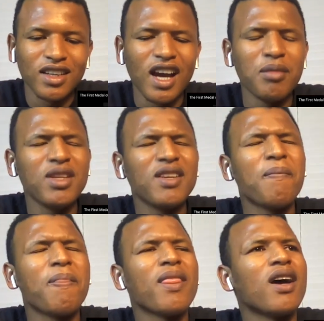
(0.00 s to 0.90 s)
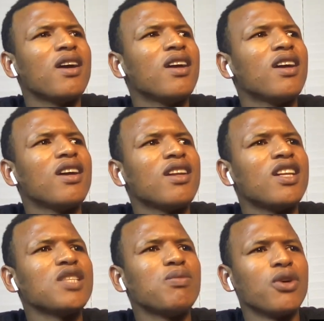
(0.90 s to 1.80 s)
I mean,
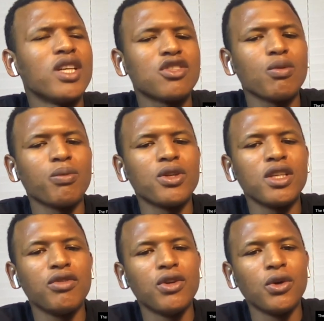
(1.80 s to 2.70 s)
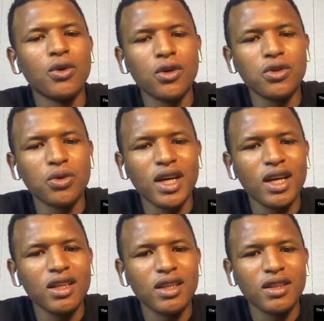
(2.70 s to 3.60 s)
let's be honest, at some point, if you know you're going to
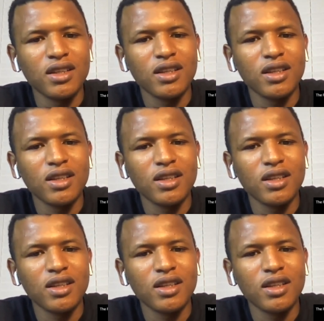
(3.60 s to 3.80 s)
die,